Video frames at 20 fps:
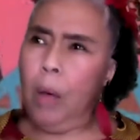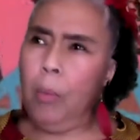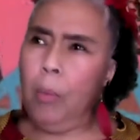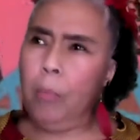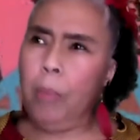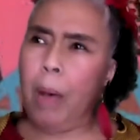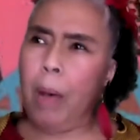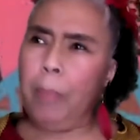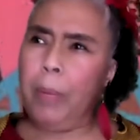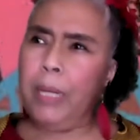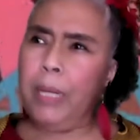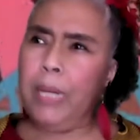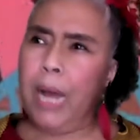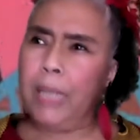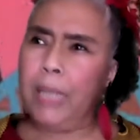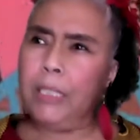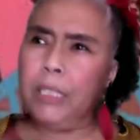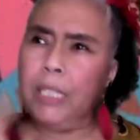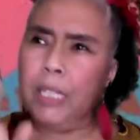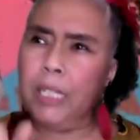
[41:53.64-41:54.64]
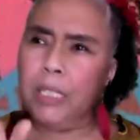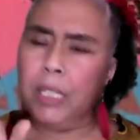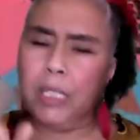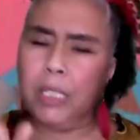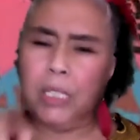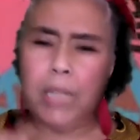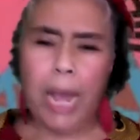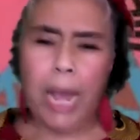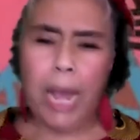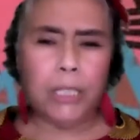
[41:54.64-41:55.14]
Papa Anansi is
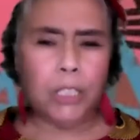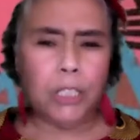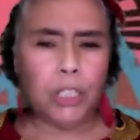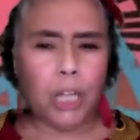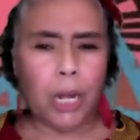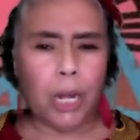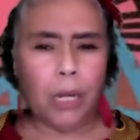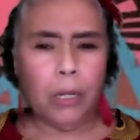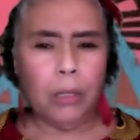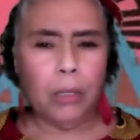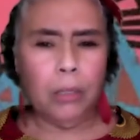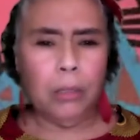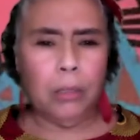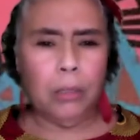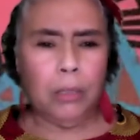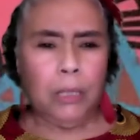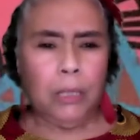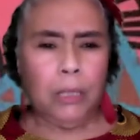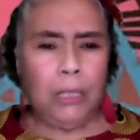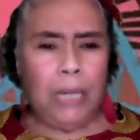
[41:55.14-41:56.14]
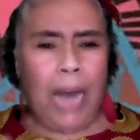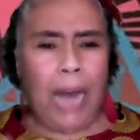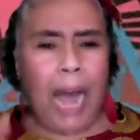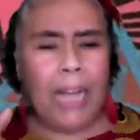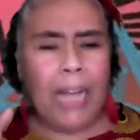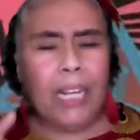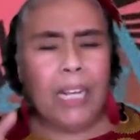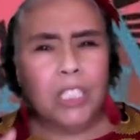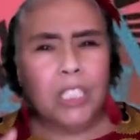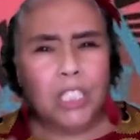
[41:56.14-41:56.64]
in danger.
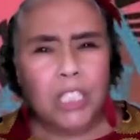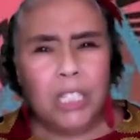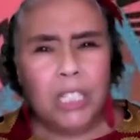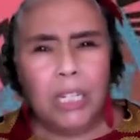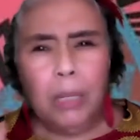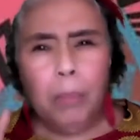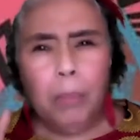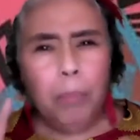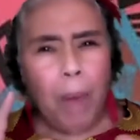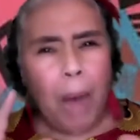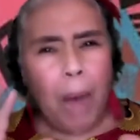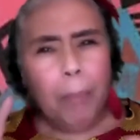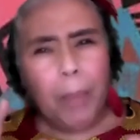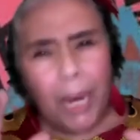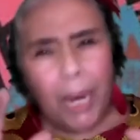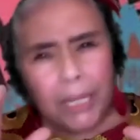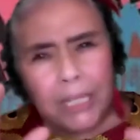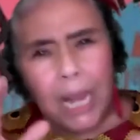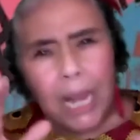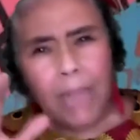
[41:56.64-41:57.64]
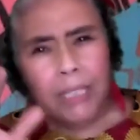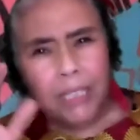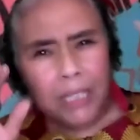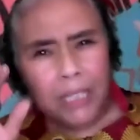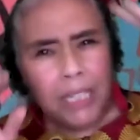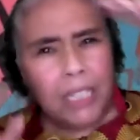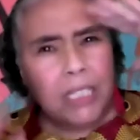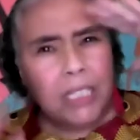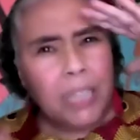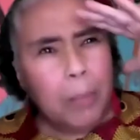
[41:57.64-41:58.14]
I can see Papa
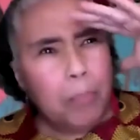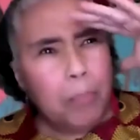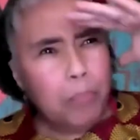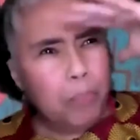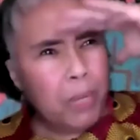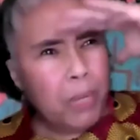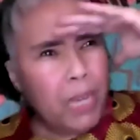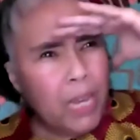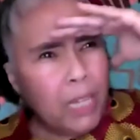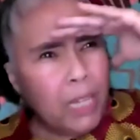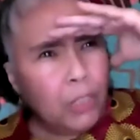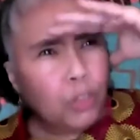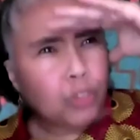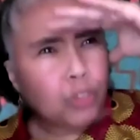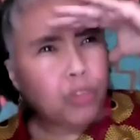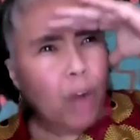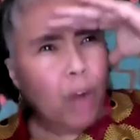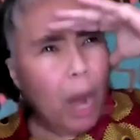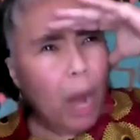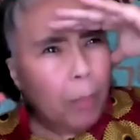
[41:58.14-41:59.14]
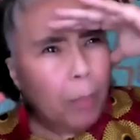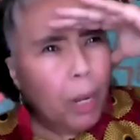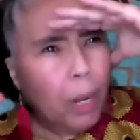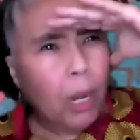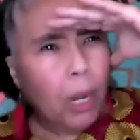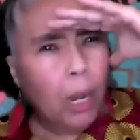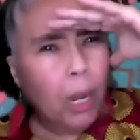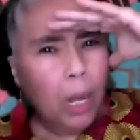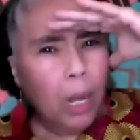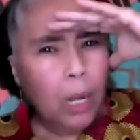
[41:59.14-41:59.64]
Anansi is in big
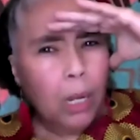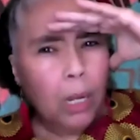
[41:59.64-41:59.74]
trouble.